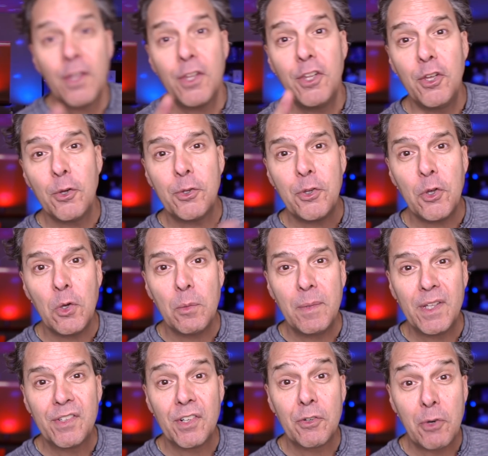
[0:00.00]
YouTube,
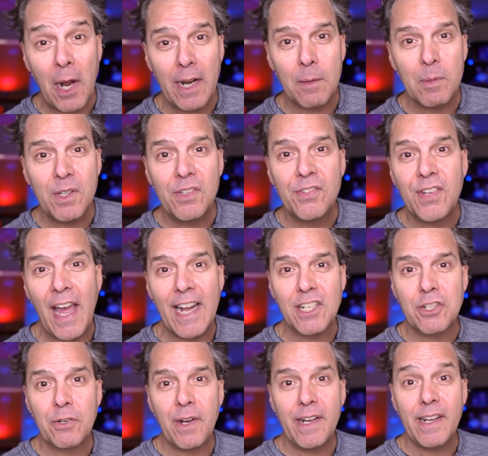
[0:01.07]
it's incredibly
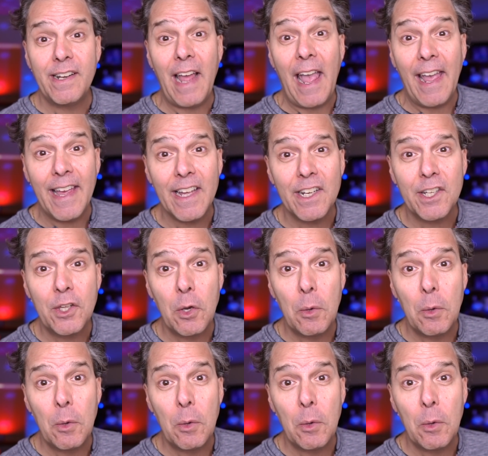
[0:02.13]
saturated and